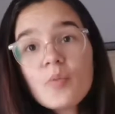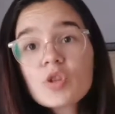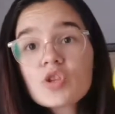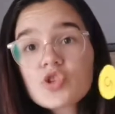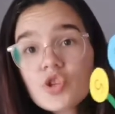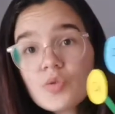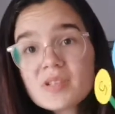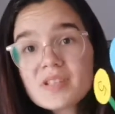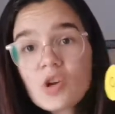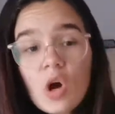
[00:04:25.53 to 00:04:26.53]
put the skewer
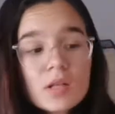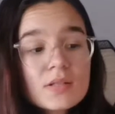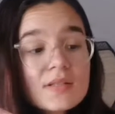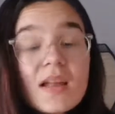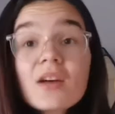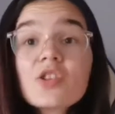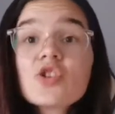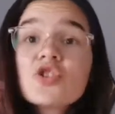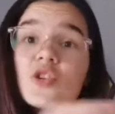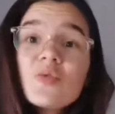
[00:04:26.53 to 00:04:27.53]
stick on, stuck the
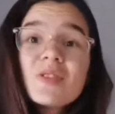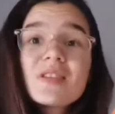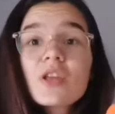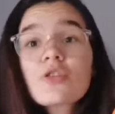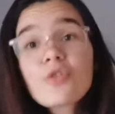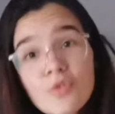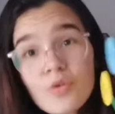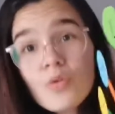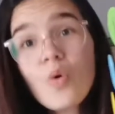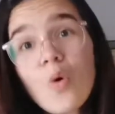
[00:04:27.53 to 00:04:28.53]
skewer stick
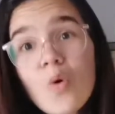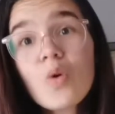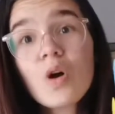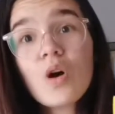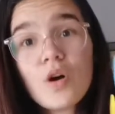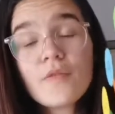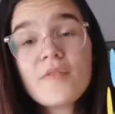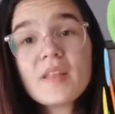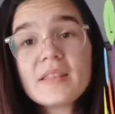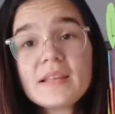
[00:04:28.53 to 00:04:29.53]
through all
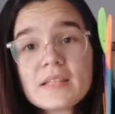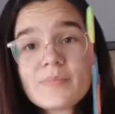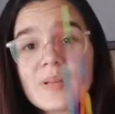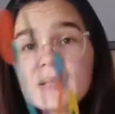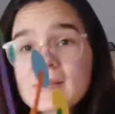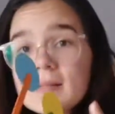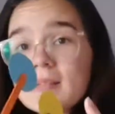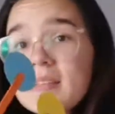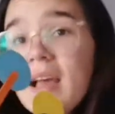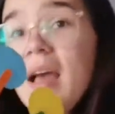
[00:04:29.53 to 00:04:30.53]
of these
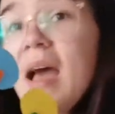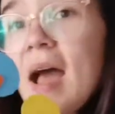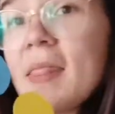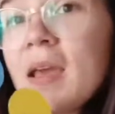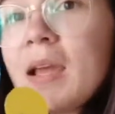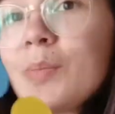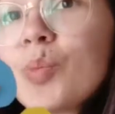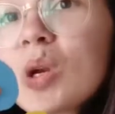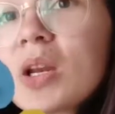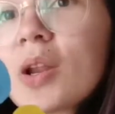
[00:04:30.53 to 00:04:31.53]
pieces, and then
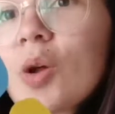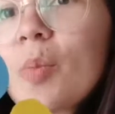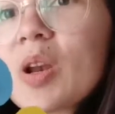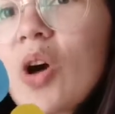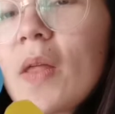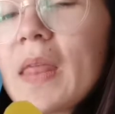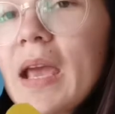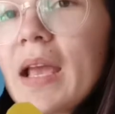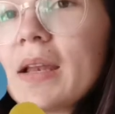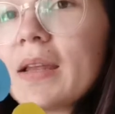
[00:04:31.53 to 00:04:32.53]
put a little bit on the
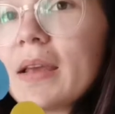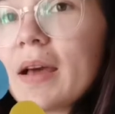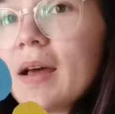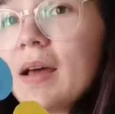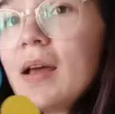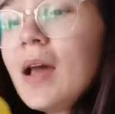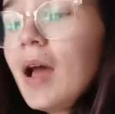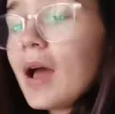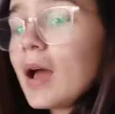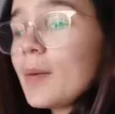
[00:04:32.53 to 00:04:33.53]
end here.
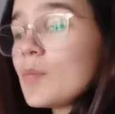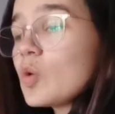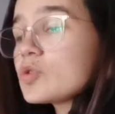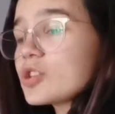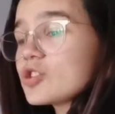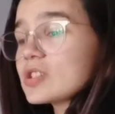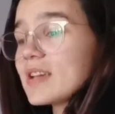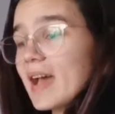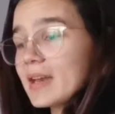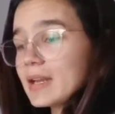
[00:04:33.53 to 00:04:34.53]
Also just
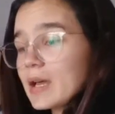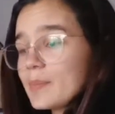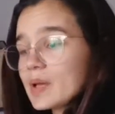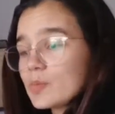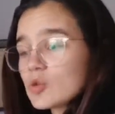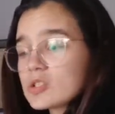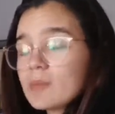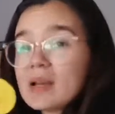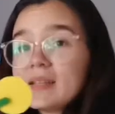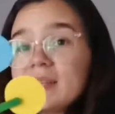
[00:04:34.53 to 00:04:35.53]
adding a bit more
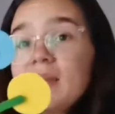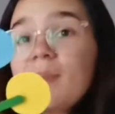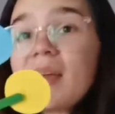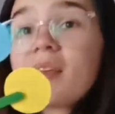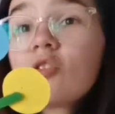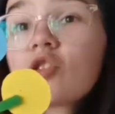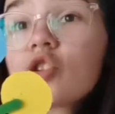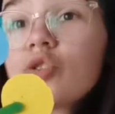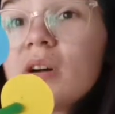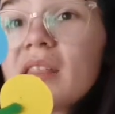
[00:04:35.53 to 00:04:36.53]
stability, making
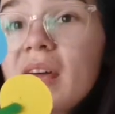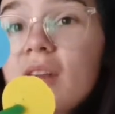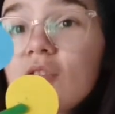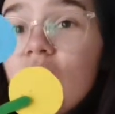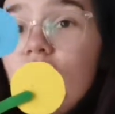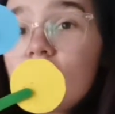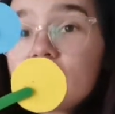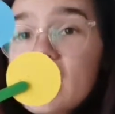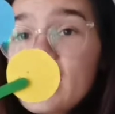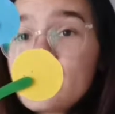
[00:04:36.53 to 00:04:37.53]
sure that it
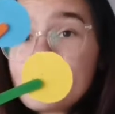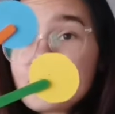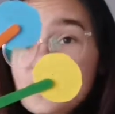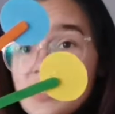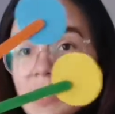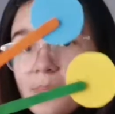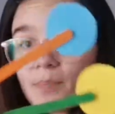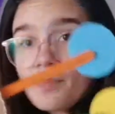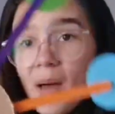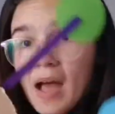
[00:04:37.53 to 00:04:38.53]
can't then slip
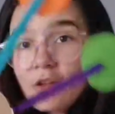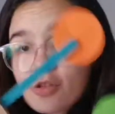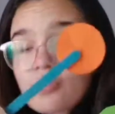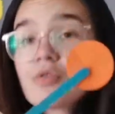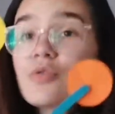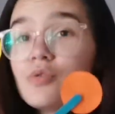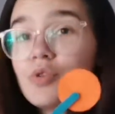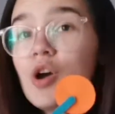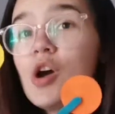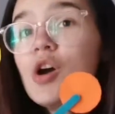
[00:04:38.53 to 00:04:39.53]
back through